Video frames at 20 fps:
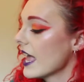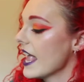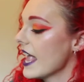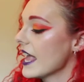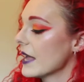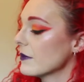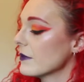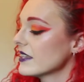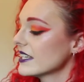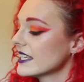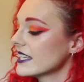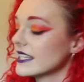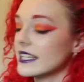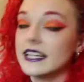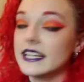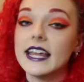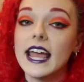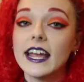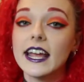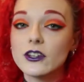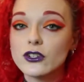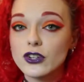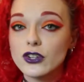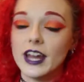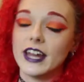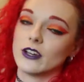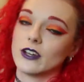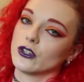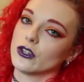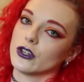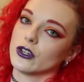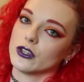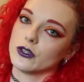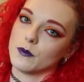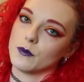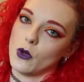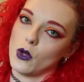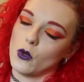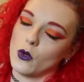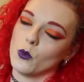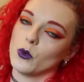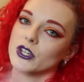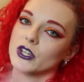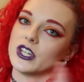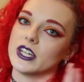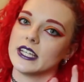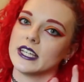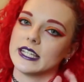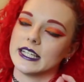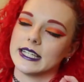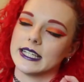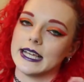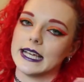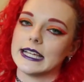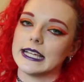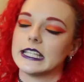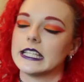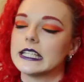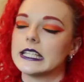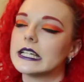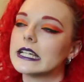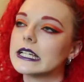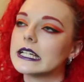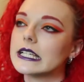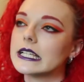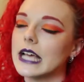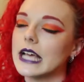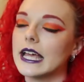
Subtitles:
This is an extra extra small, which is a size 6.